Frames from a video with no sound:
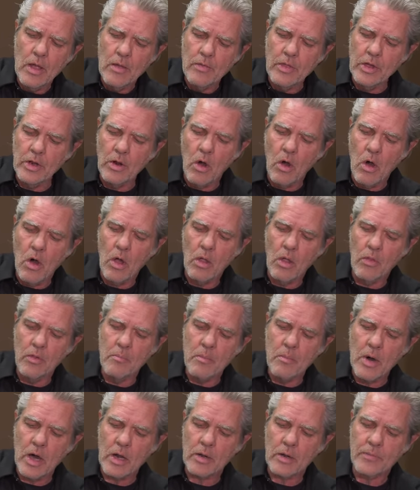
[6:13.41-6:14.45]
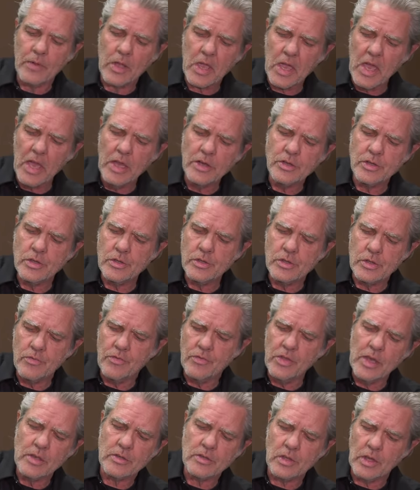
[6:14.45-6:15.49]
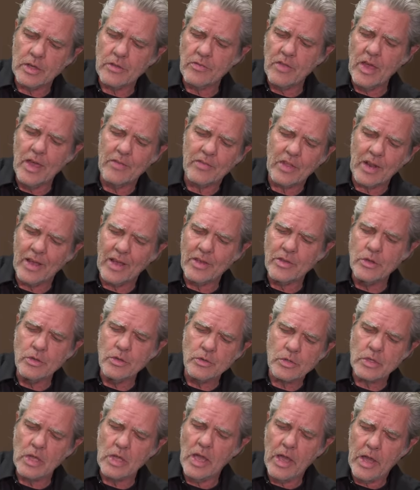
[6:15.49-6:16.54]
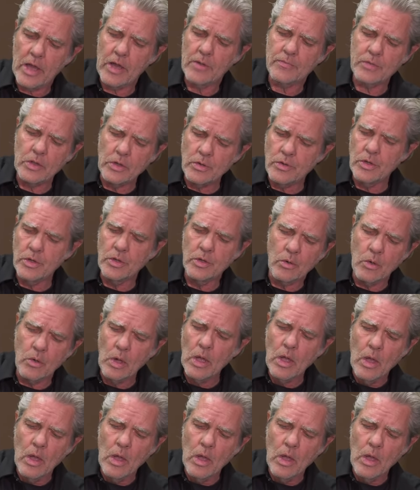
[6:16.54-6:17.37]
than all the modifications and things like that that I used to have to do